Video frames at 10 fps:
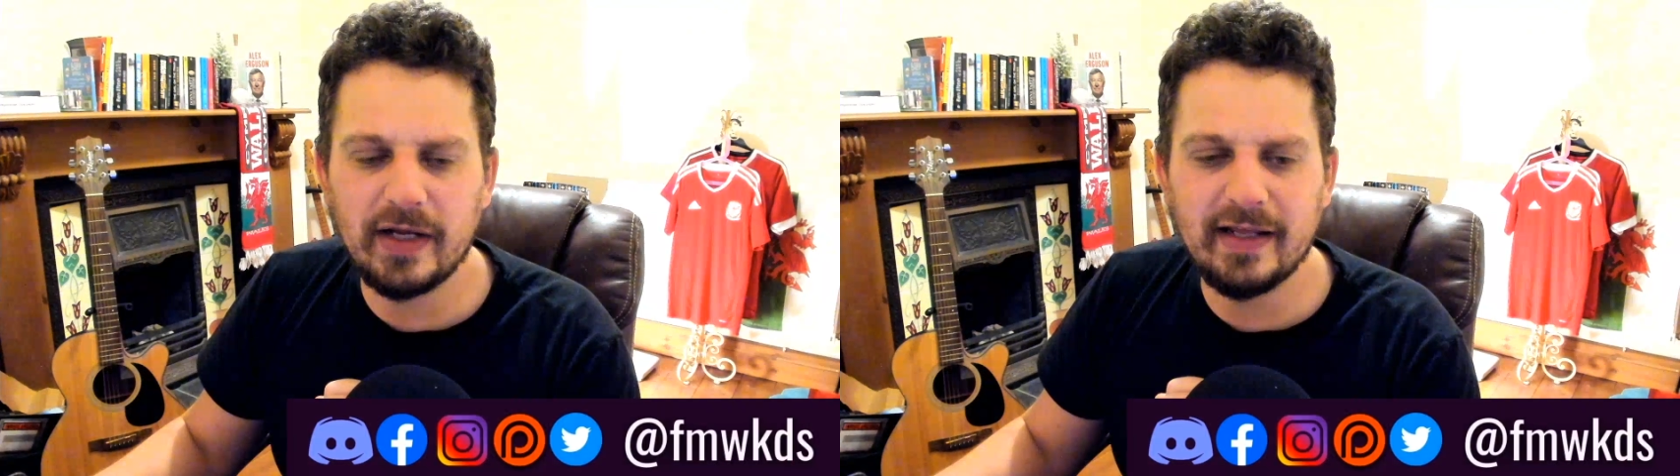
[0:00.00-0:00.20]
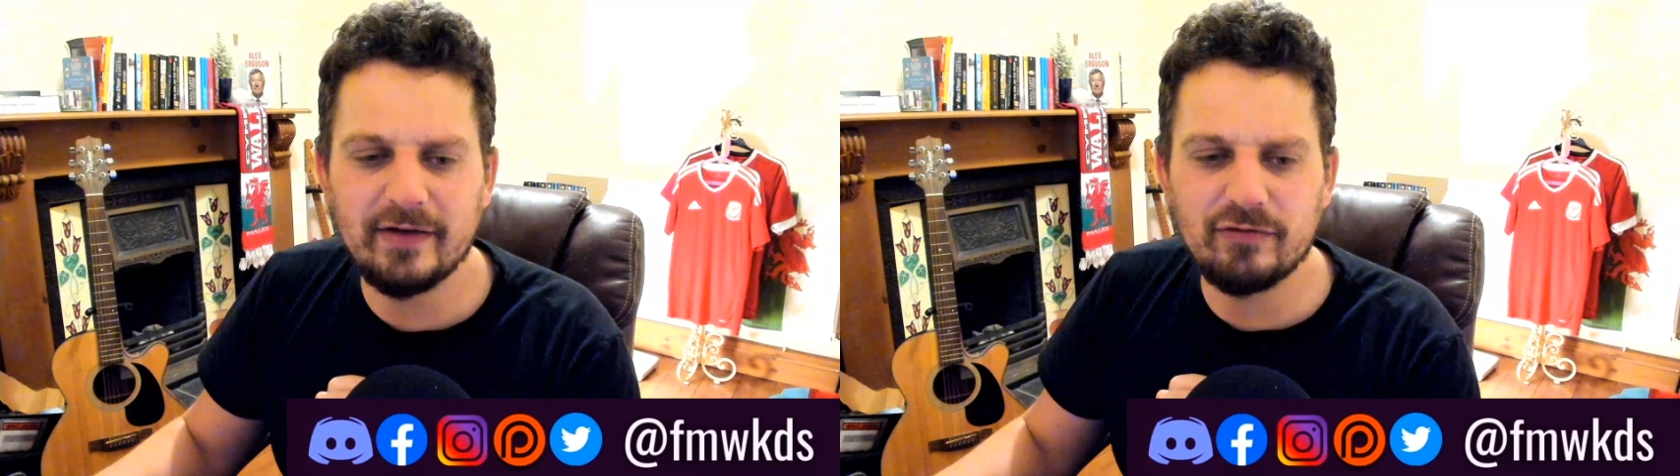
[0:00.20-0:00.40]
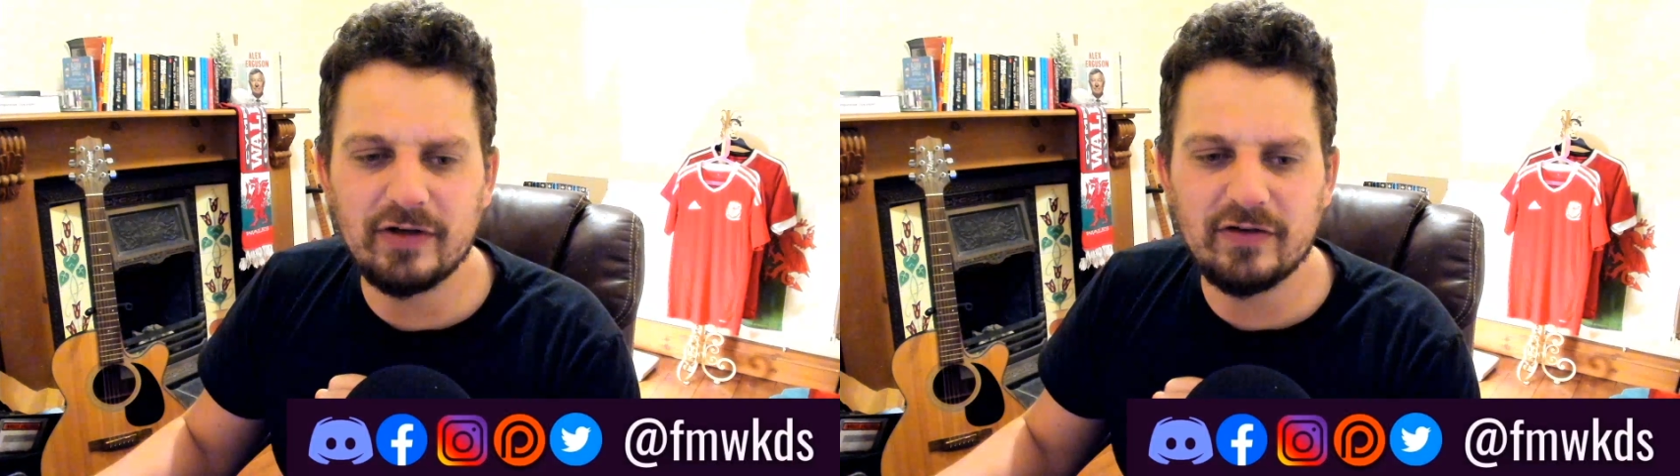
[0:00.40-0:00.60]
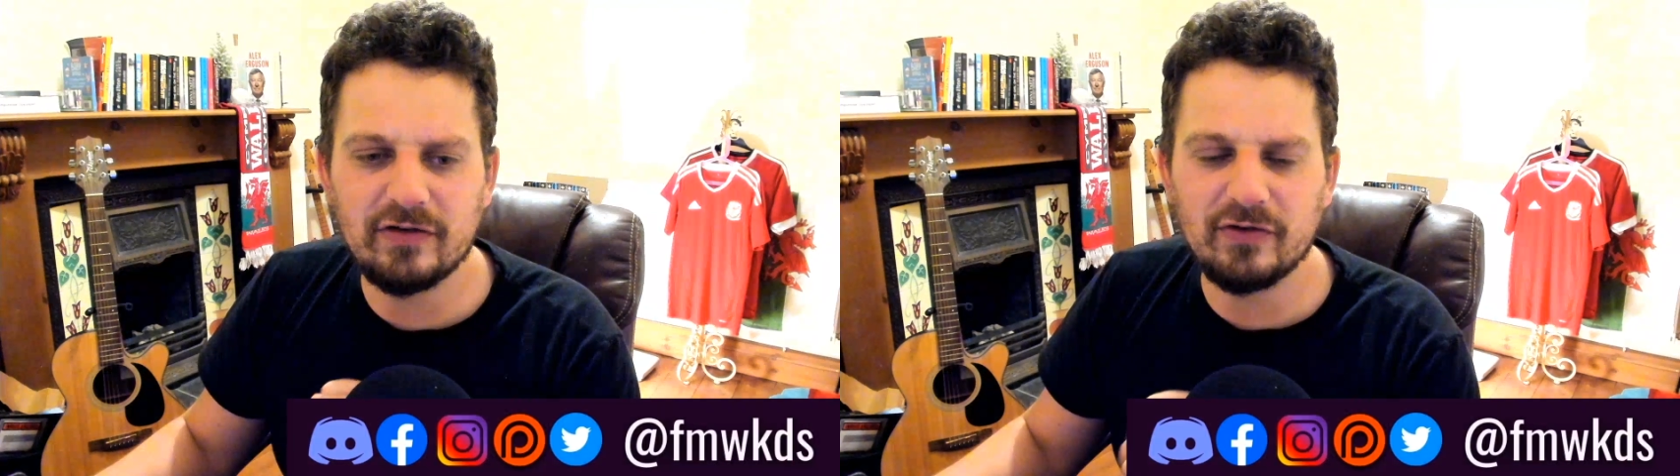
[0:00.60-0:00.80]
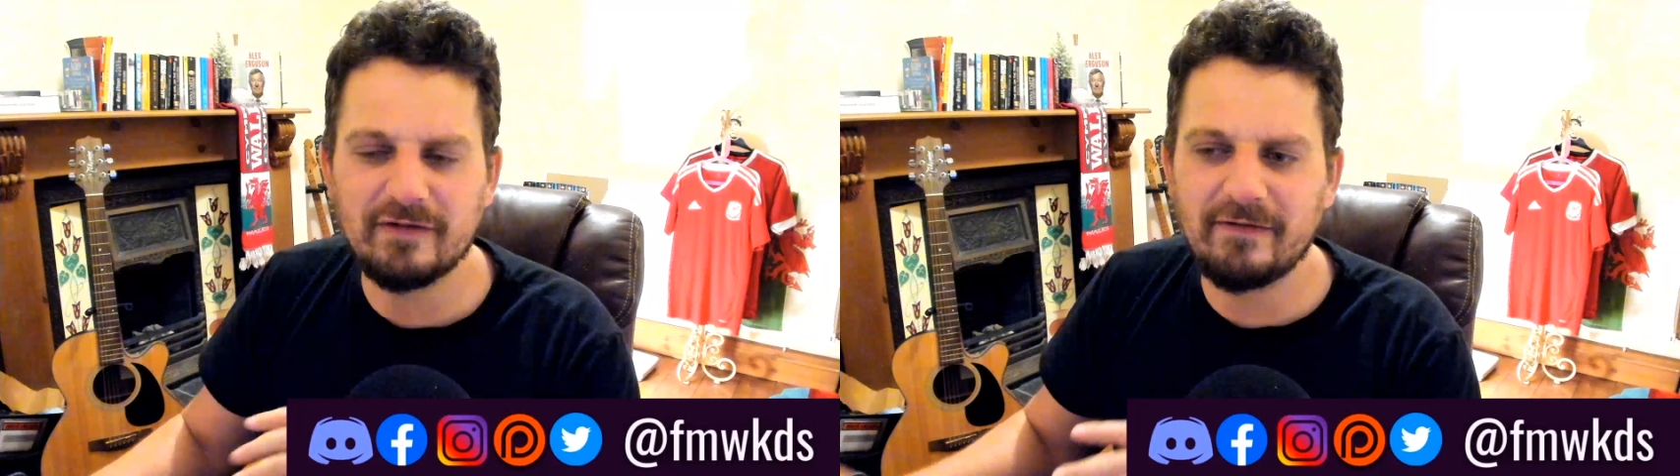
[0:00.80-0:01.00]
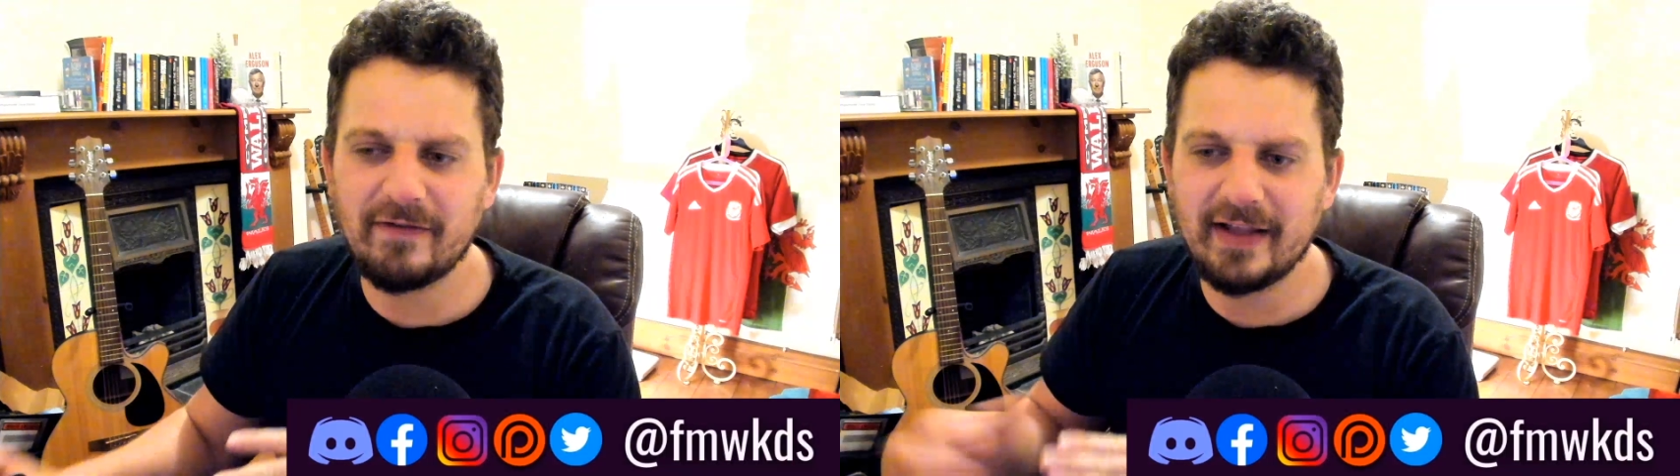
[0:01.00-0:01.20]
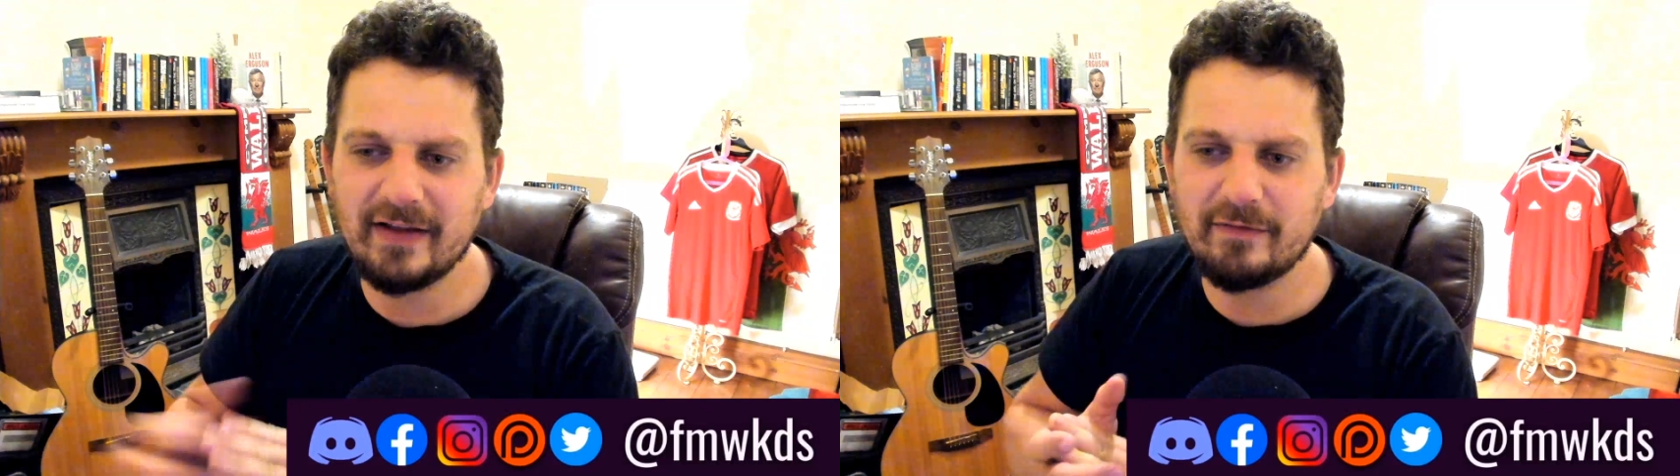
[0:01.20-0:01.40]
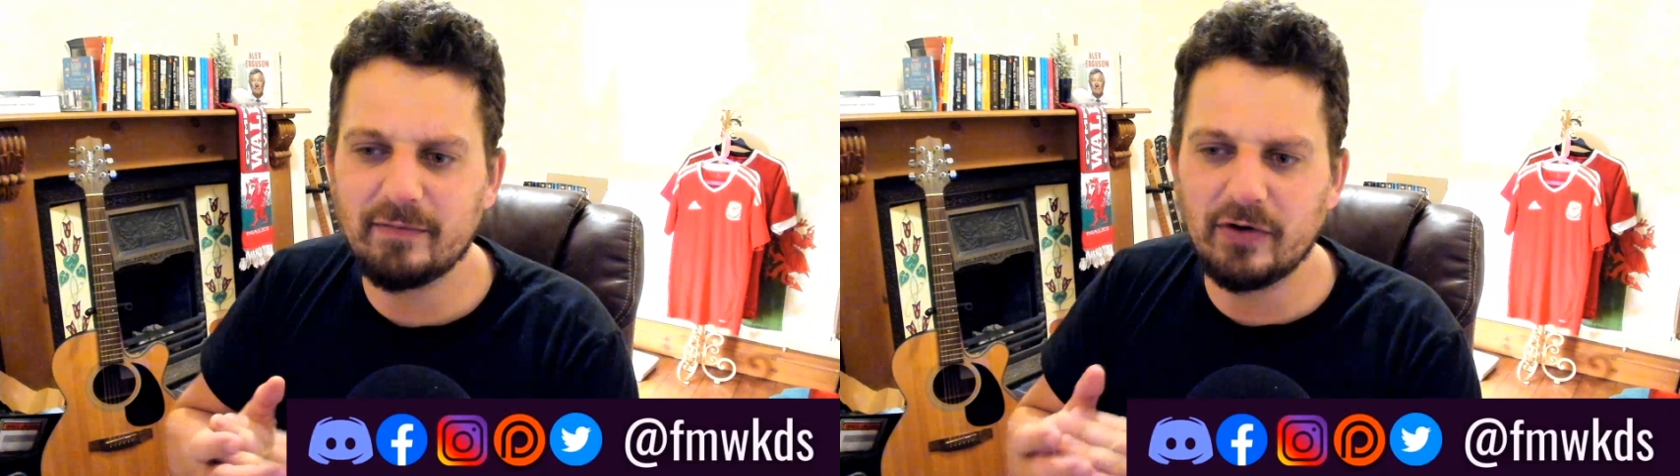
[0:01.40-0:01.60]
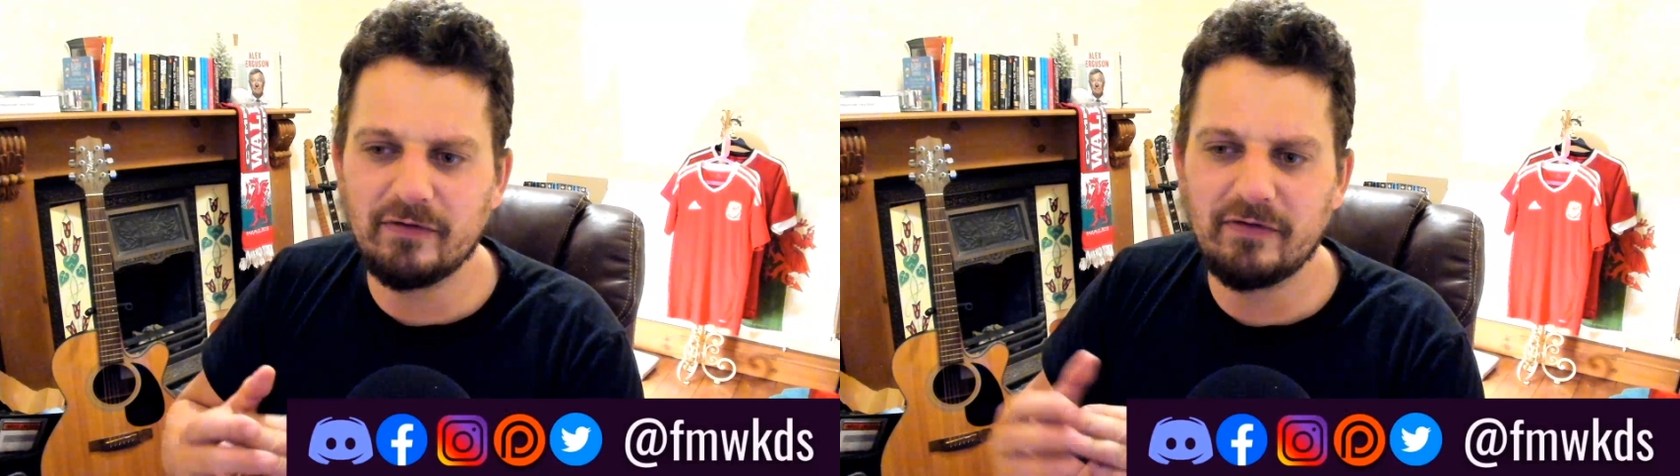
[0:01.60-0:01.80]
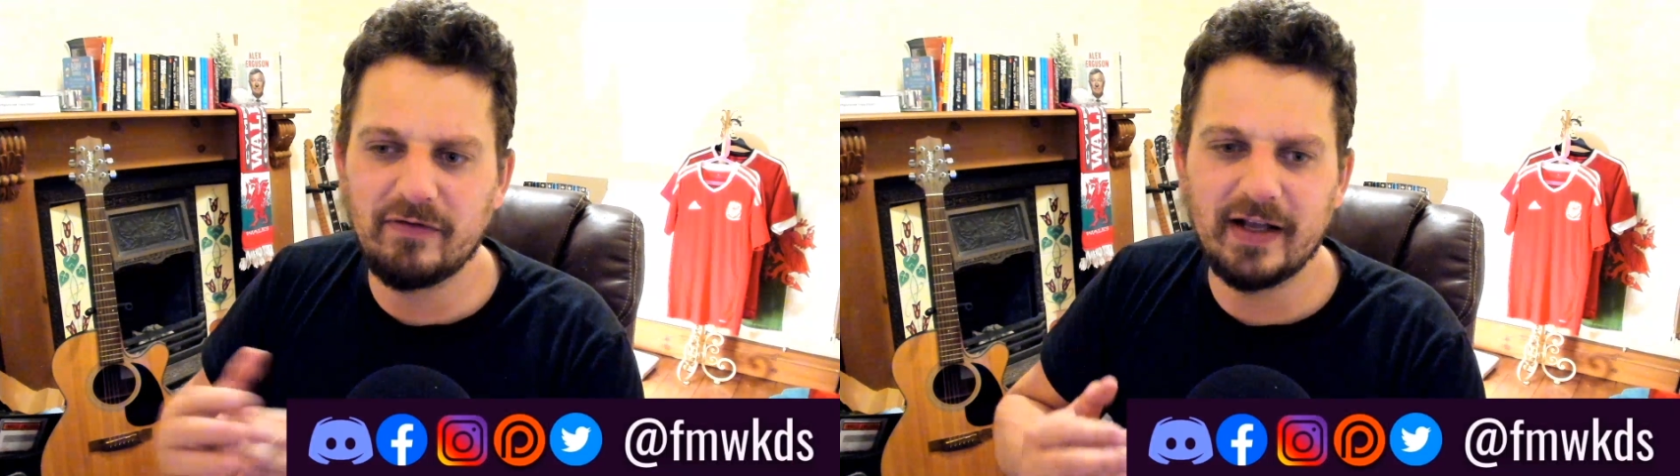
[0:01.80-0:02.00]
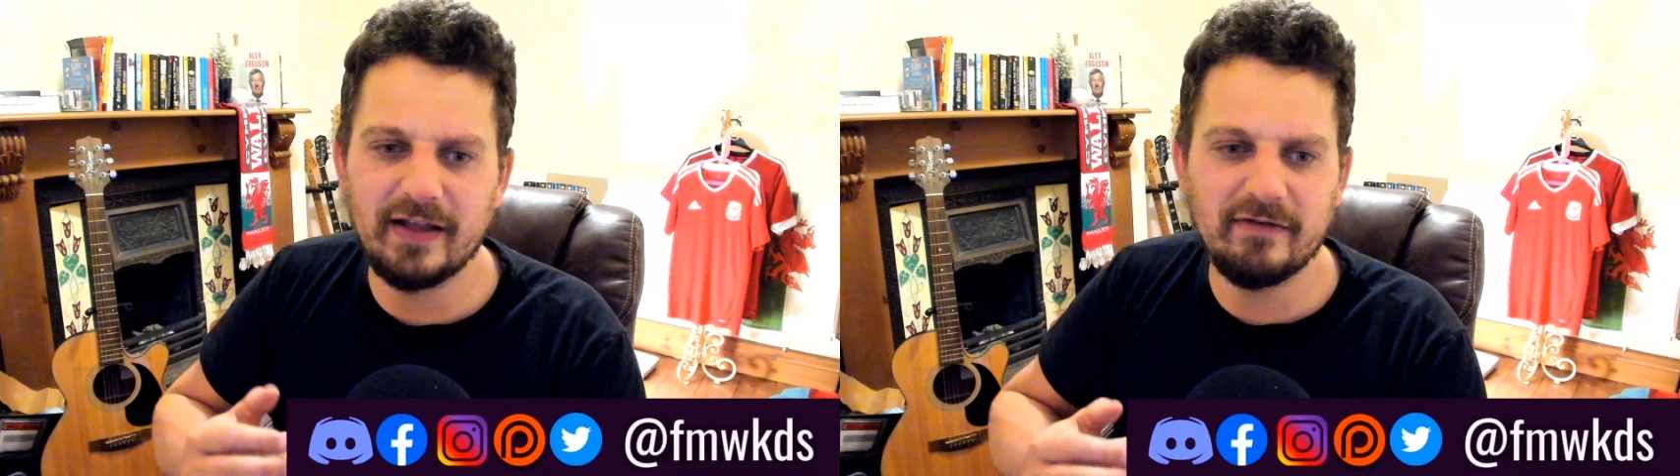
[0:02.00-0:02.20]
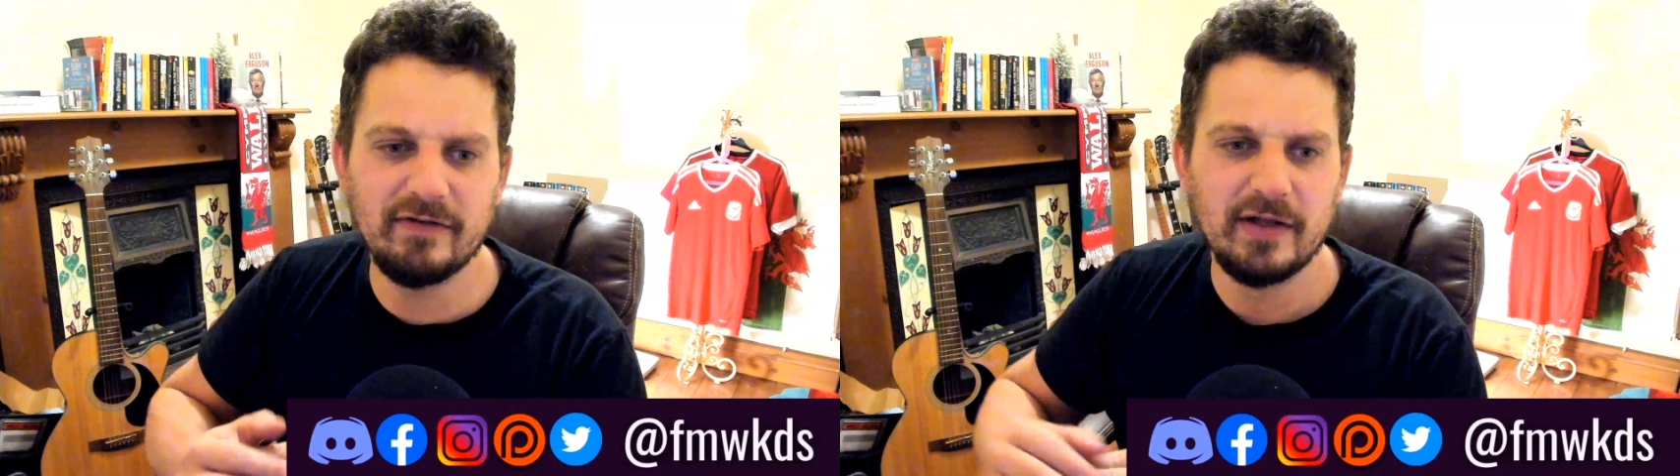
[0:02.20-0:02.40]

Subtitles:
His release clause is 5.5